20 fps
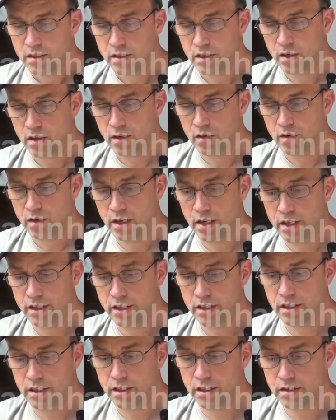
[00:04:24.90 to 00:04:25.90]
So
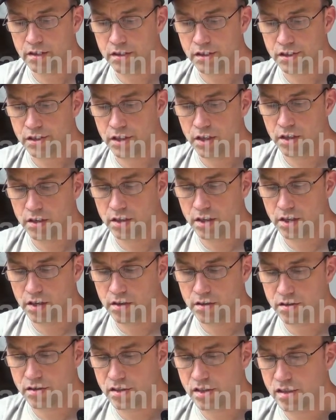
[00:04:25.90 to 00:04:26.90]
under snow
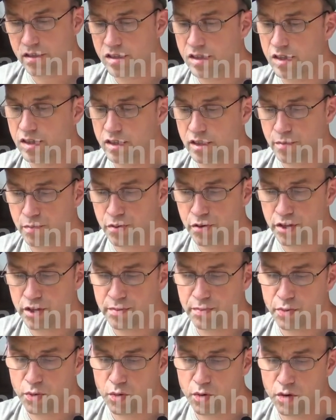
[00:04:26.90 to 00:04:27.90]
loads, these things are
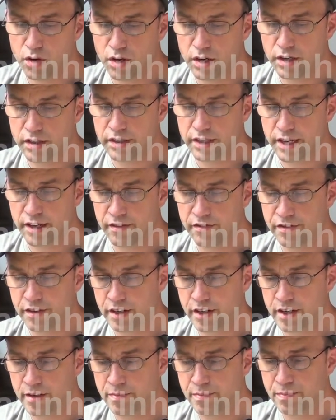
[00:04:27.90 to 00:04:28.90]
pretty poor. They have
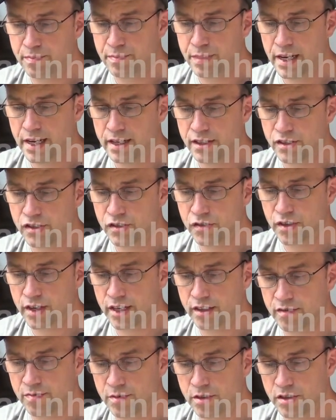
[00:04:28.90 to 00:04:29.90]
very bad
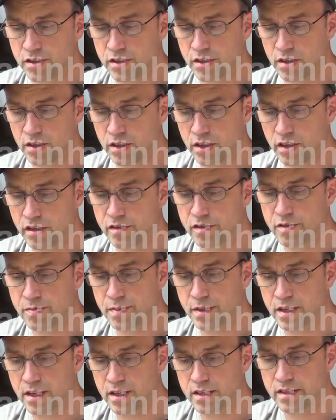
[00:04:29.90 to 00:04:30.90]
strength from the snow loads
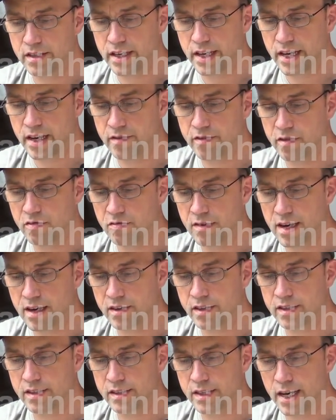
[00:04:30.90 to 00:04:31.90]
because they have a
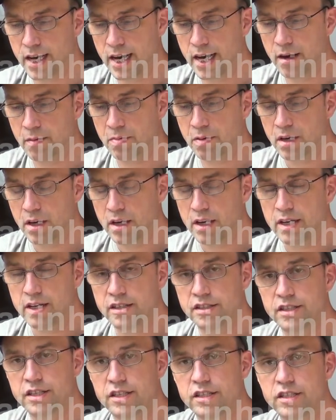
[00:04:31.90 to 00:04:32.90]
rounded top.
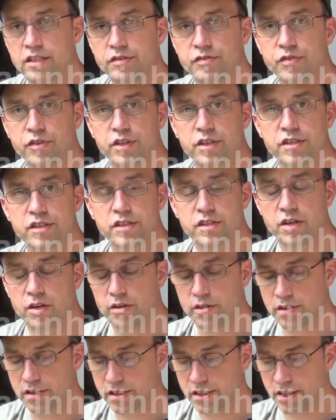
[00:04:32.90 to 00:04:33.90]
It's easy for the
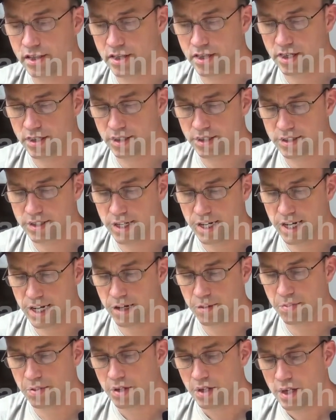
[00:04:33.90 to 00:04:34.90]
snow to sit along the
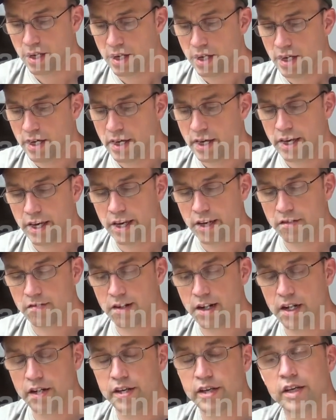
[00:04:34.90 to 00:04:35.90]
top. And
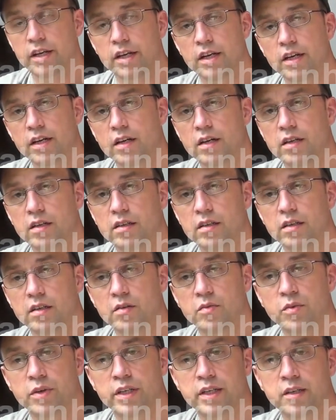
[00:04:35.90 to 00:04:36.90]
around here,
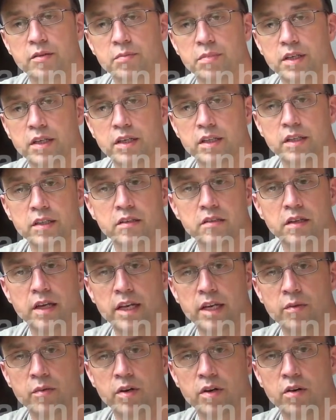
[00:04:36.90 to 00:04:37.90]
we can be
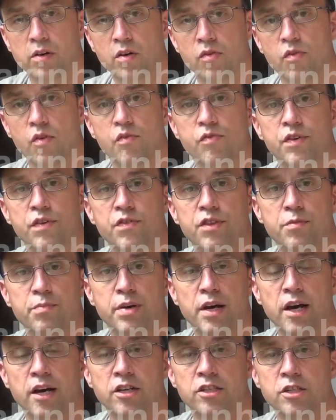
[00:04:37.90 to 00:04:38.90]
anywhere over 50
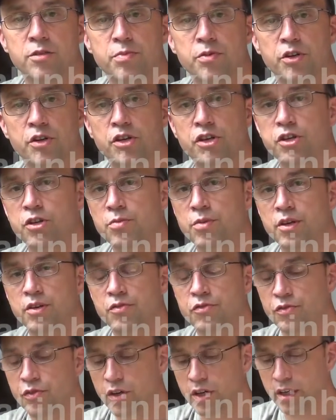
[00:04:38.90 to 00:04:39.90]
pounds per
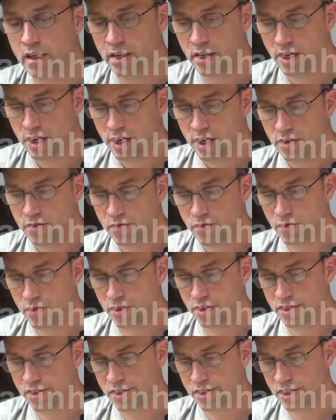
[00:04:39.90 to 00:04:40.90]
cubic foot
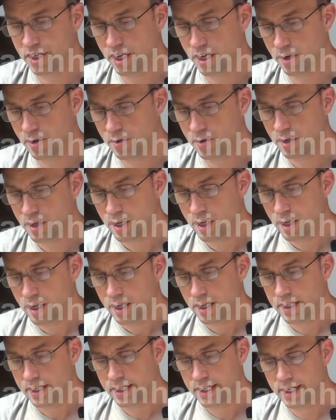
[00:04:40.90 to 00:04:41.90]
for snow,
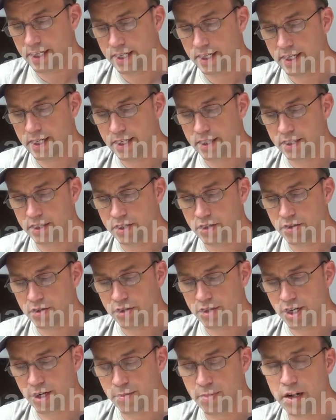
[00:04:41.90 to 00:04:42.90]
and you
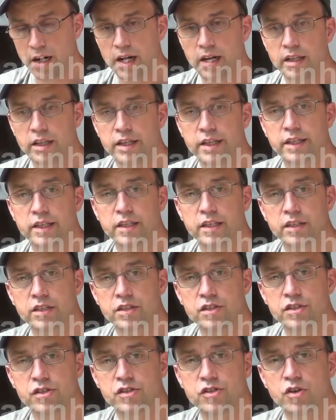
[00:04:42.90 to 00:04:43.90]
start piling a good